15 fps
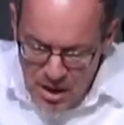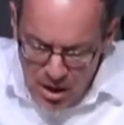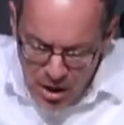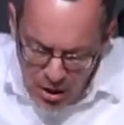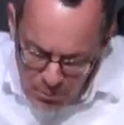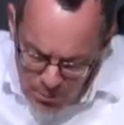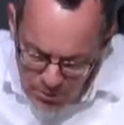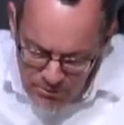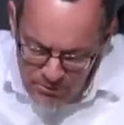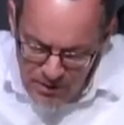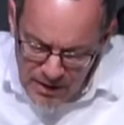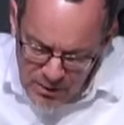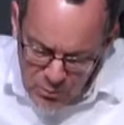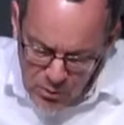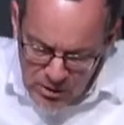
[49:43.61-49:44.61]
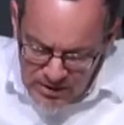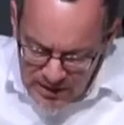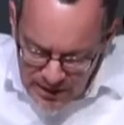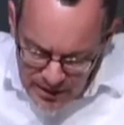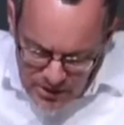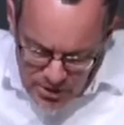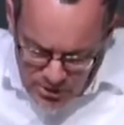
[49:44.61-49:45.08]
Humble faith will
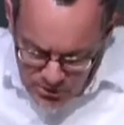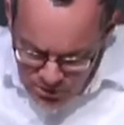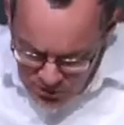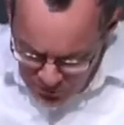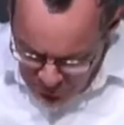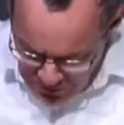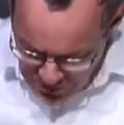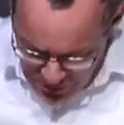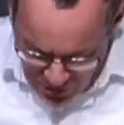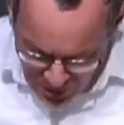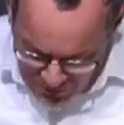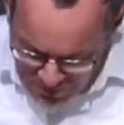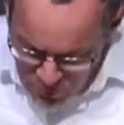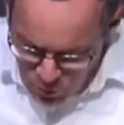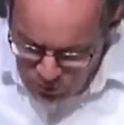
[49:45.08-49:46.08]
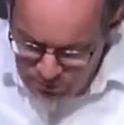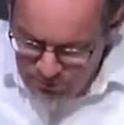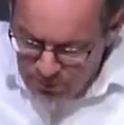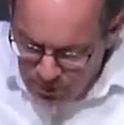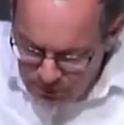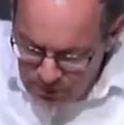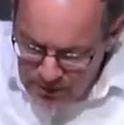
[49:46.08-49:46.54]
lead you to resolve more
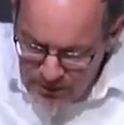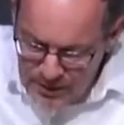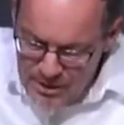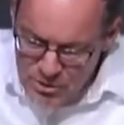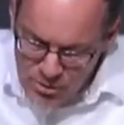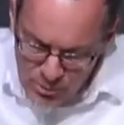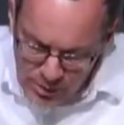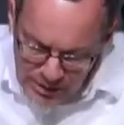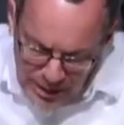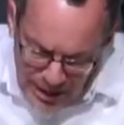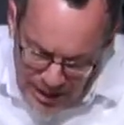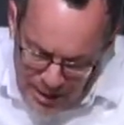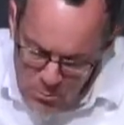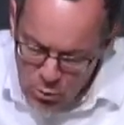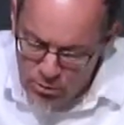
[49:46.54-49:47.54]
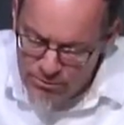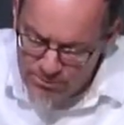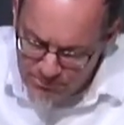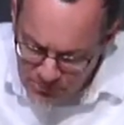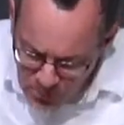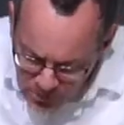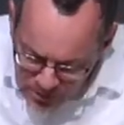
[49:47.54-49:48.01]
fervently to rely more
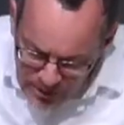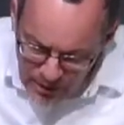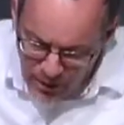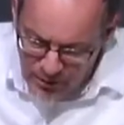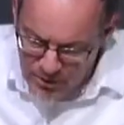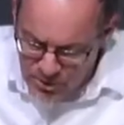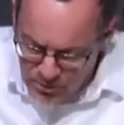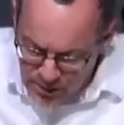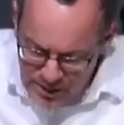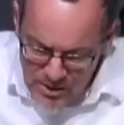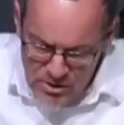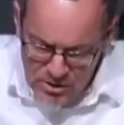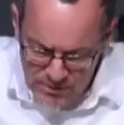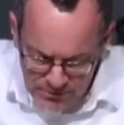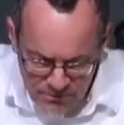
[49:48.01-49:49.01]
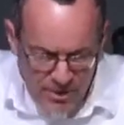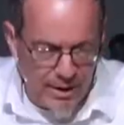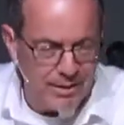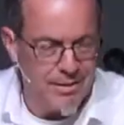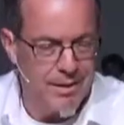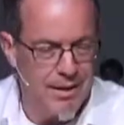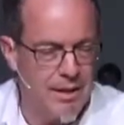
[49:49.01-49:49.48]
fully on grace to
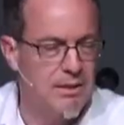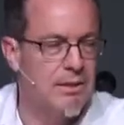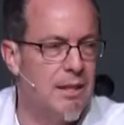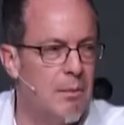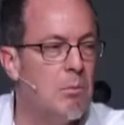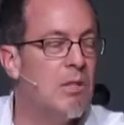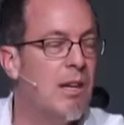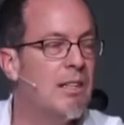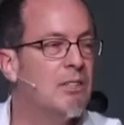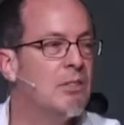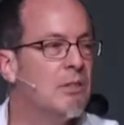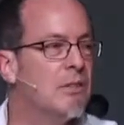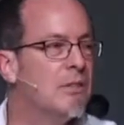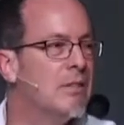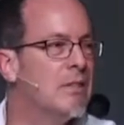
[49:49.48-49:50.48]
fight the next temptation.